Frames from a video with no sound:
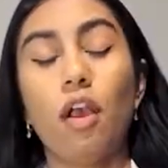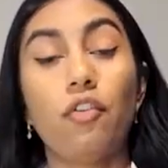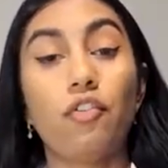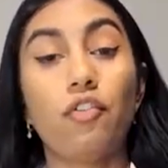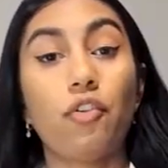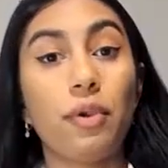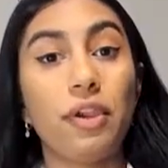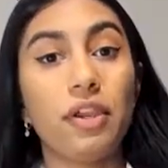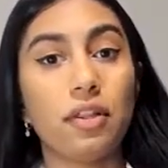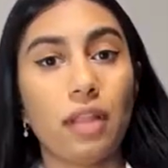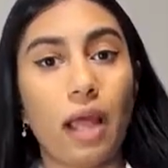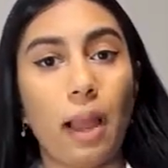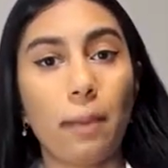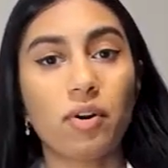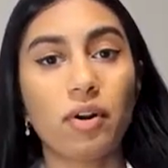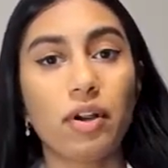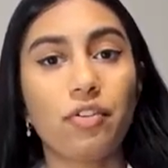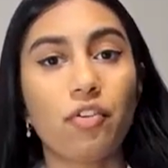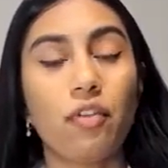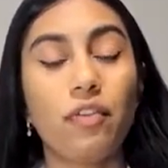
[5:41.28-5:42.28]
So he
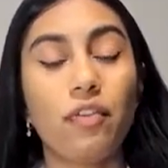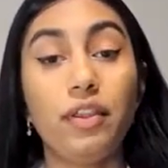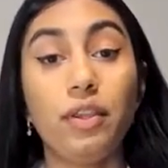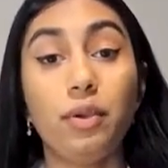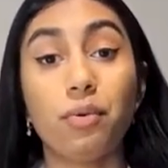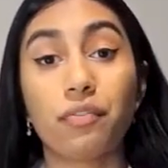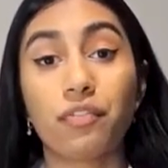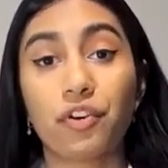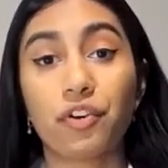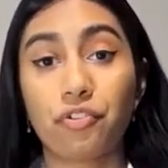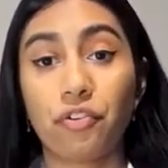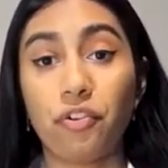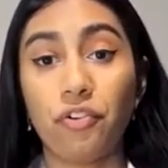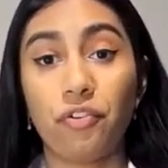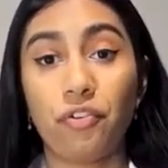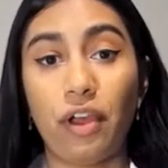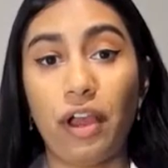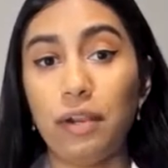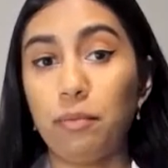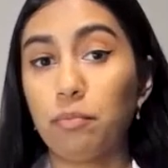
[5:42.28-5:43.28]
elaborates on the universal
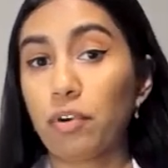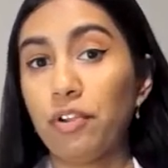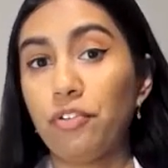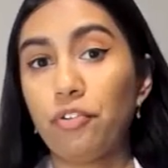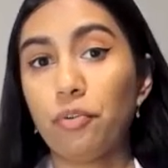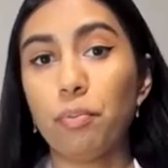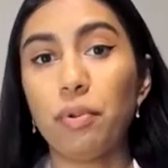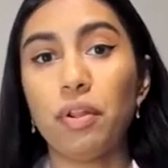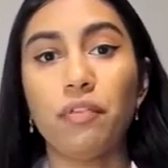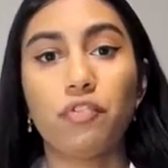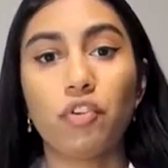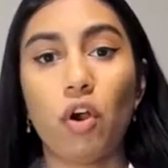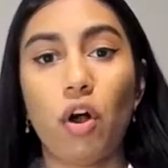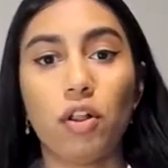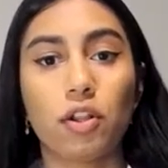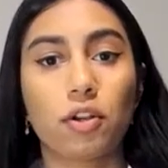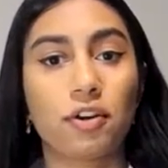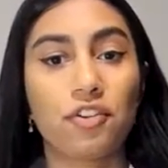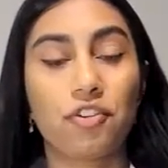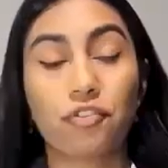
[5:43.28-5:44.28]
design principle of
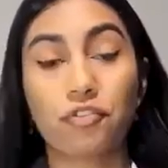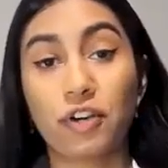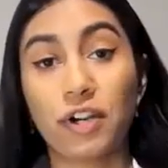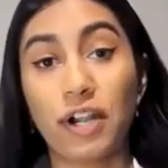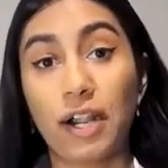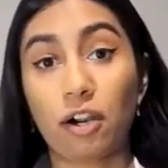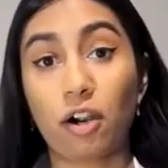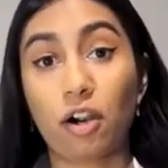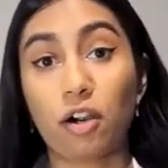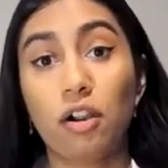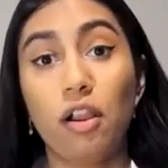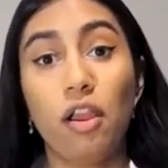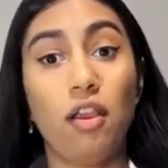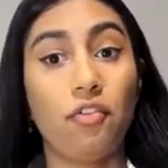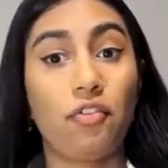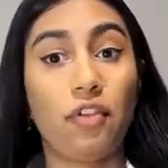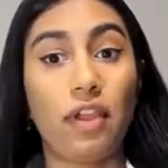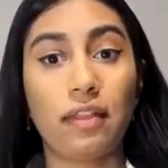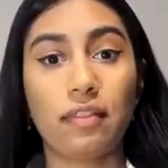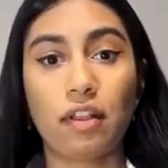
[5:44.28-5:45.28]
tolerance for error,
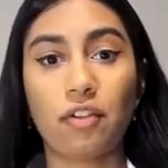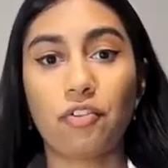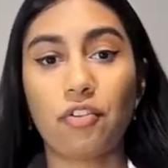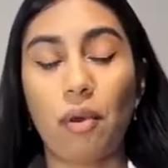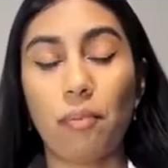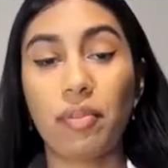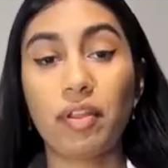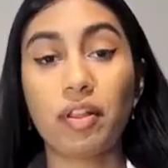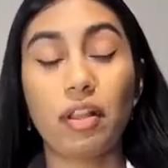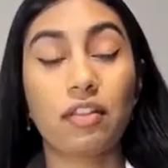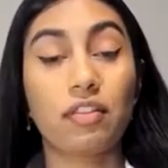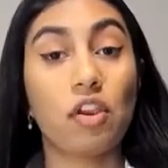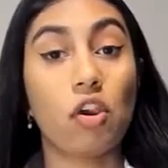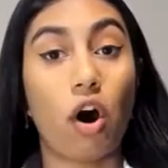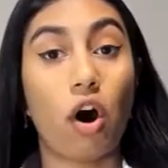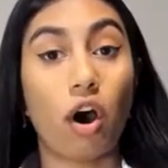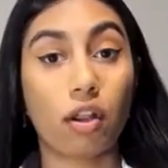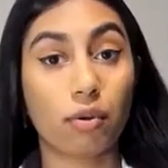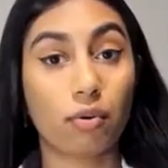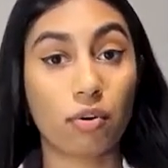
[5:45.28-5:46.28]
saying that something like the
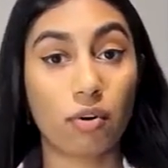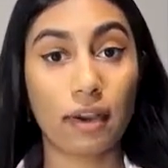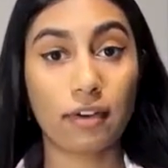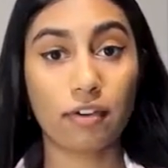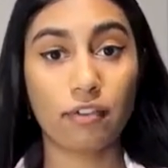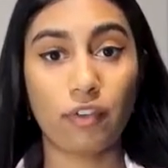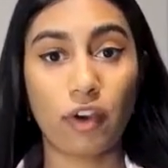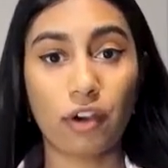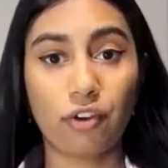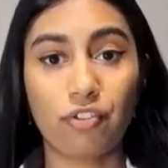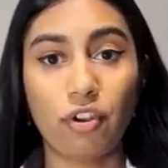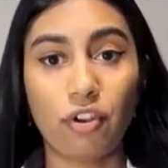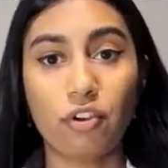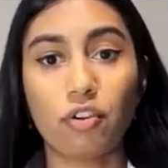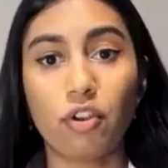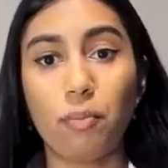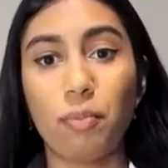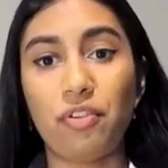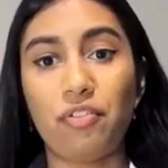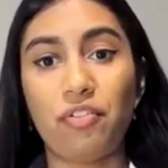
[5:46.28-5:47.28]
autocorrect function
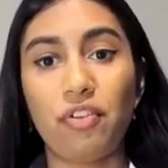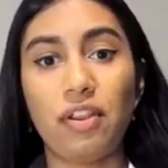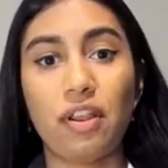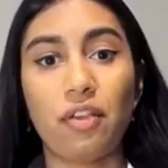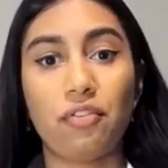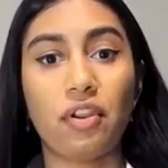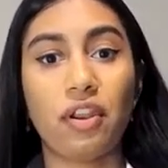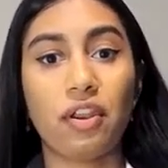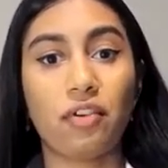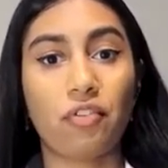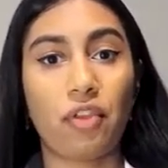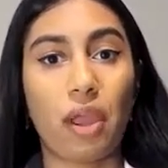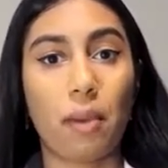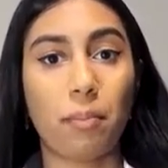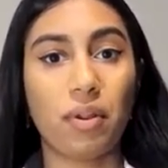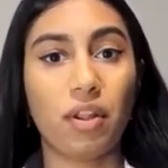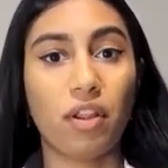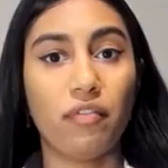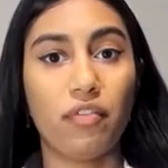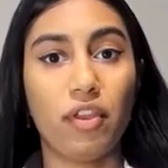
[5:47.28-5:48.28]
could be seen as an
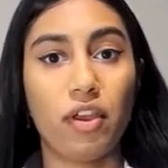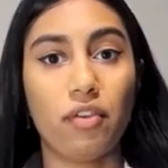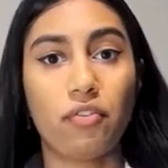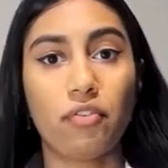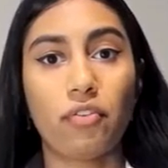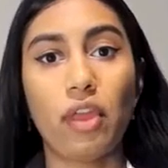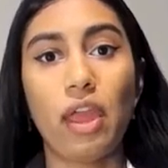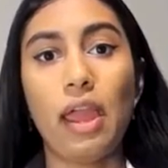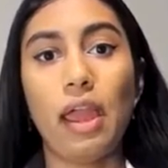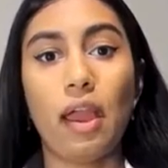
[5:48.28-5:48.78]
example of this,